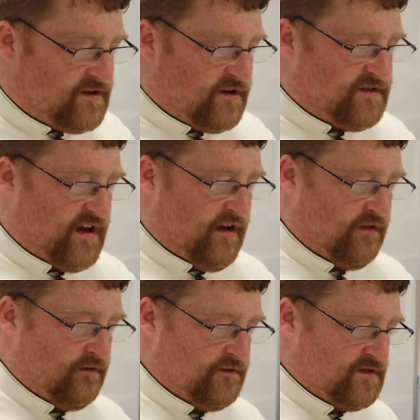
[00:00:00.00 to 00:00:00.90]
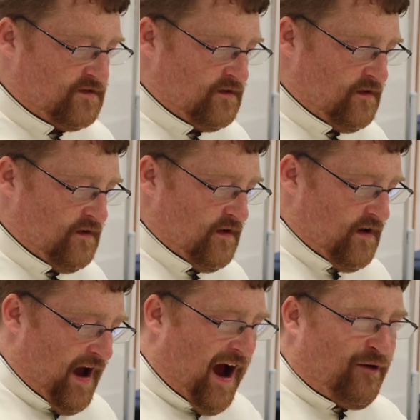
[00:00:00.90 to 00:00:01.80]
as ourselves?
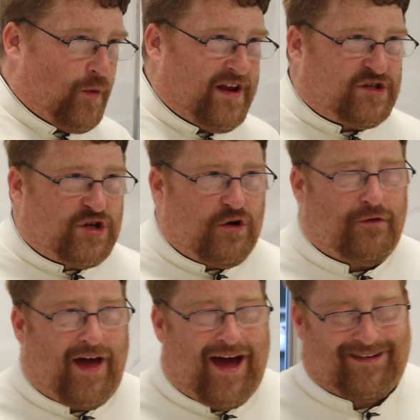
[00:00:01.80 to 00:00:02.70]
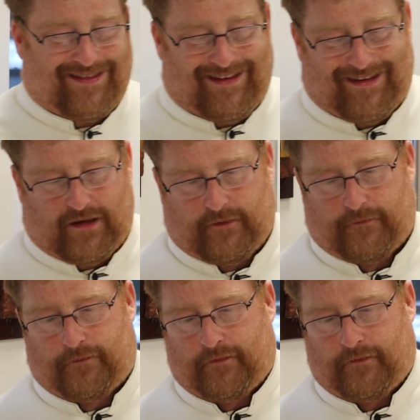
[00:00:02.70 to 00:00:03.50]
How do we do that thing?